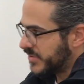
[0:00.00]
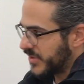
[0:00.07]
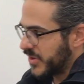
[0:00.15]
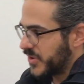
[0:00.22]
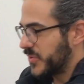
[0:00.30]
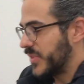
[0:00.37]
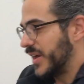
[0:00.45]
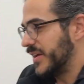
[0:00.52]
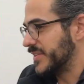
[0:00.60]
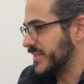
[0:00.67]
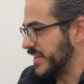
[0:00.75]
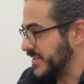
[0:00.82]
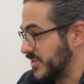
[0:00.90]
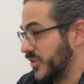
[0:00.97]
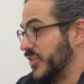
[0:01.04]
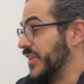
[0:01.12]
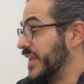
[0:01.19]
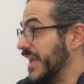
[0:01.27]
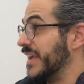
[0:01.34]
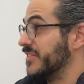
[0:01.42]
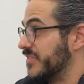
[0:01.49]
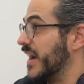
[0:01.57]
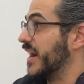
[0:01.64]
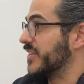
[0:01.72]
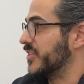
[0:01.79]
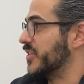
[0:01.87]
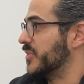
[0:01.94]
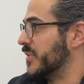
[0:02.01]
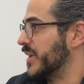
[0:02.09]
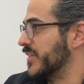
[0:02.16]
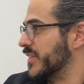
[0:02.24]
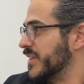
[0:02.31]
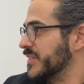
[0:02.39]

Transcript: So that's certainly a factor, right?